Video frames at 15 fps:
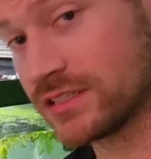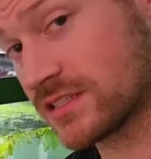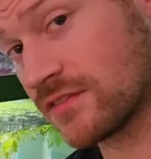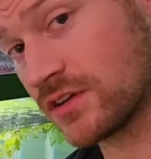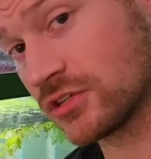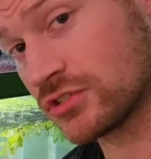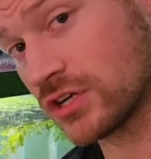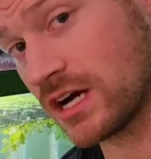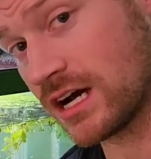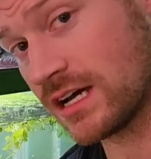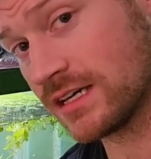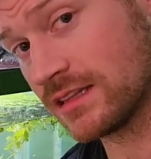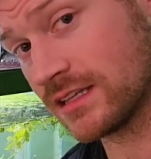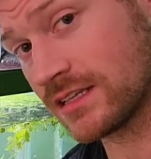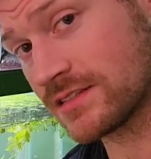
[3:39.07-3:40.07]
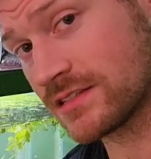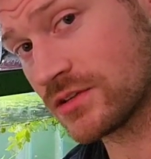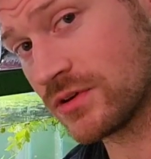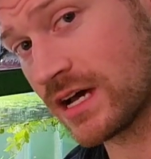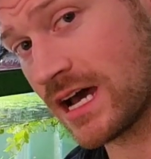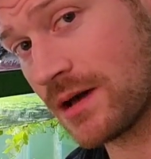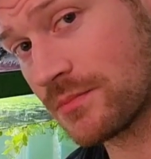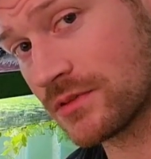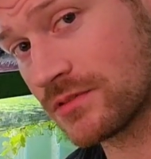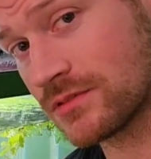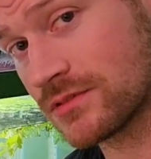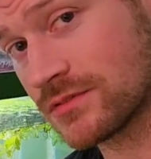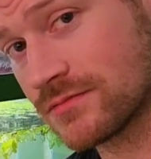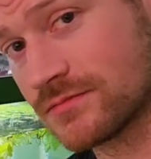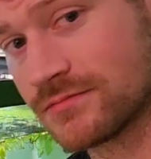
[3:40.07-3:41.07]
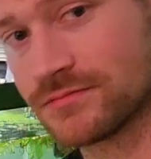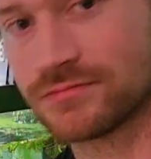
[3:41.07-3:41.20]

let's give it a try and let's see what happens.